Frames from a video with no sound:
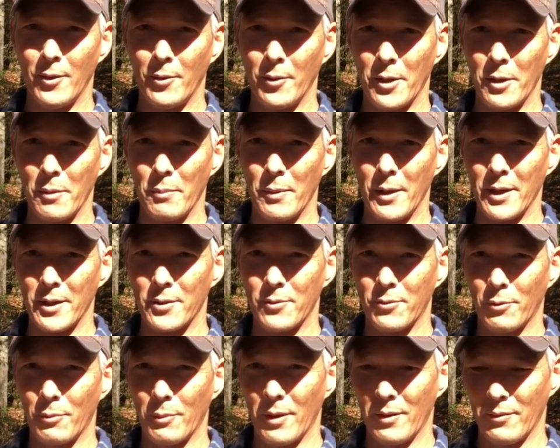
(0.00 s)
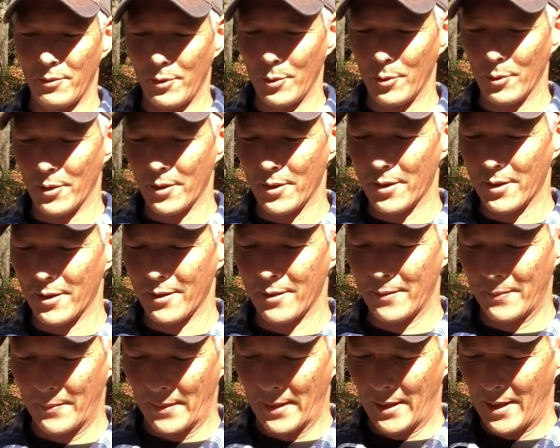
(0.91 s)
Only the best for my viewers.
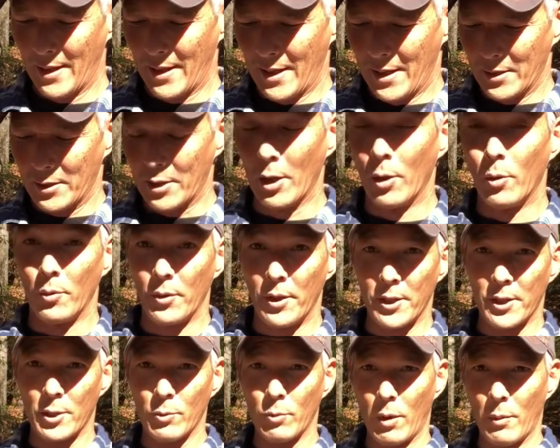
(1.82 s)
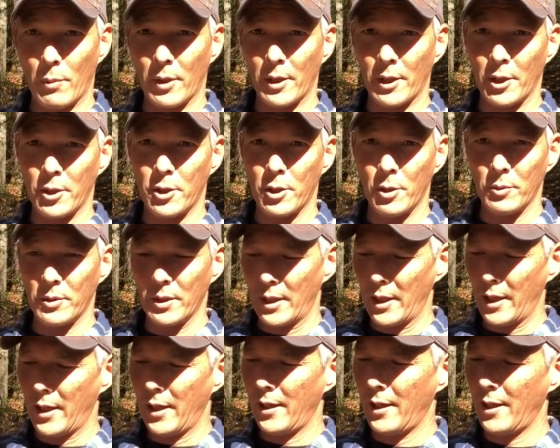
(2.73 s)
So this is what we're going to shoot
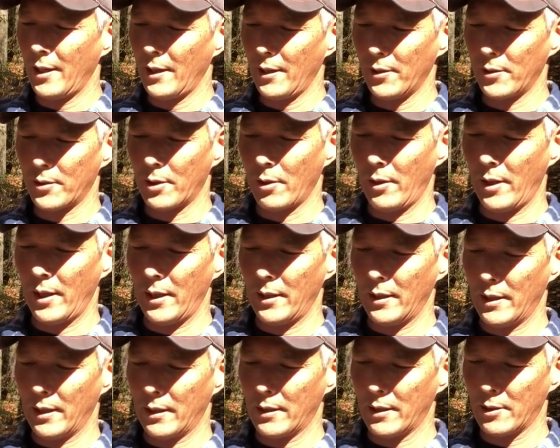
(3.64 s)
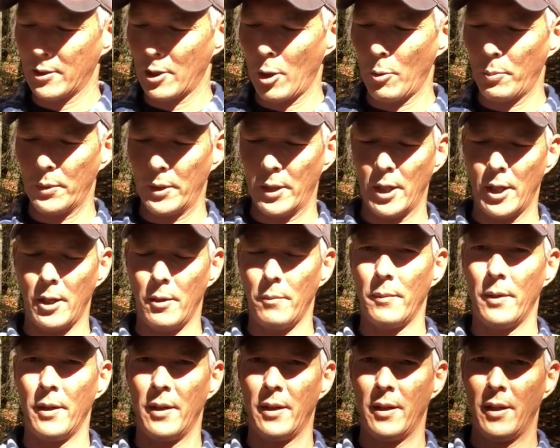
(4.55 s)
today. Let's go ahead and get this opened
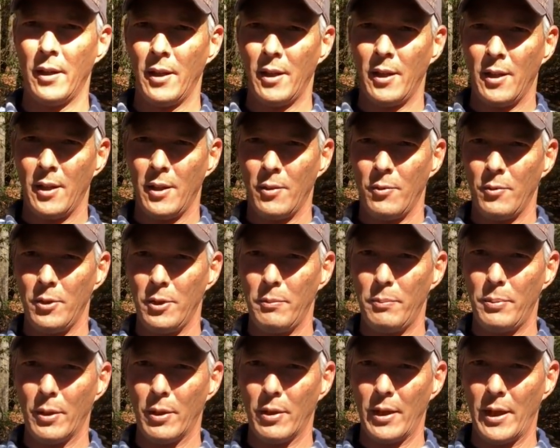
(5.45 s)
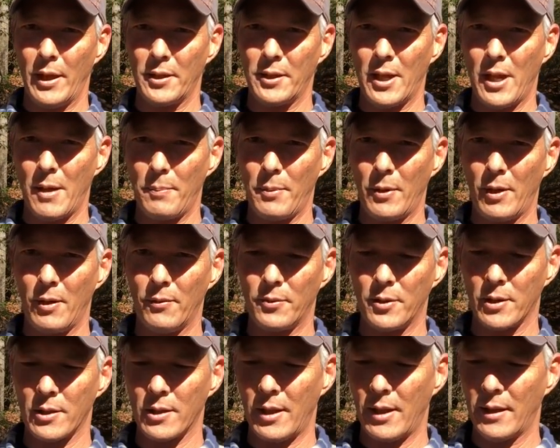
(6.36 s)
up. You peel that top off
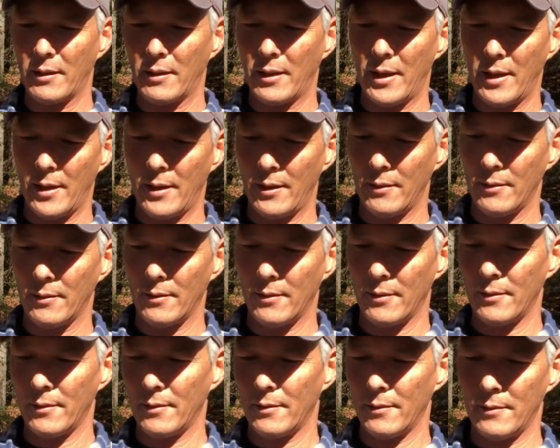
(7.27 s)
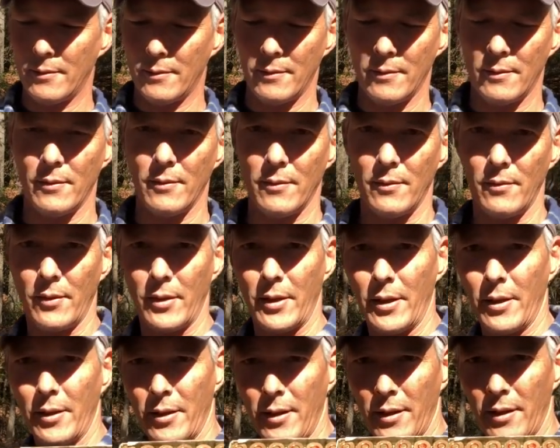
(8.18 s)
just like that, and
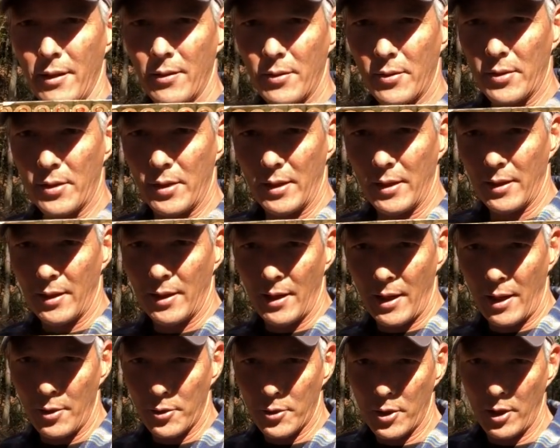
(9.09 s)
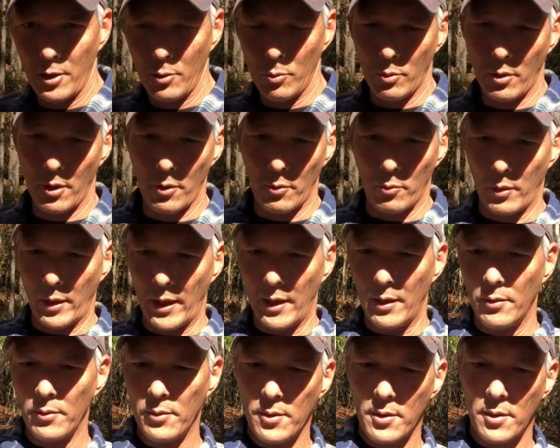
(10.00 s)
there it is. And then I'll show you one of the
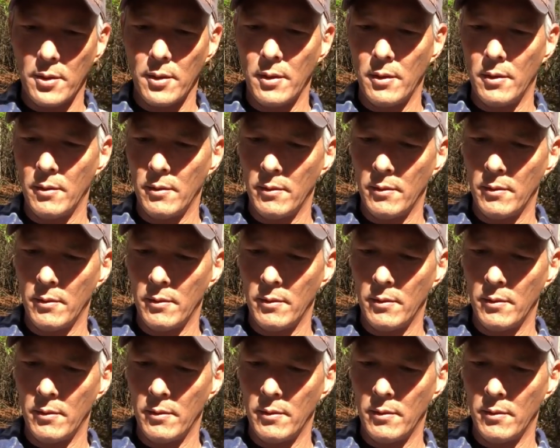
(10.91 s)
rounds.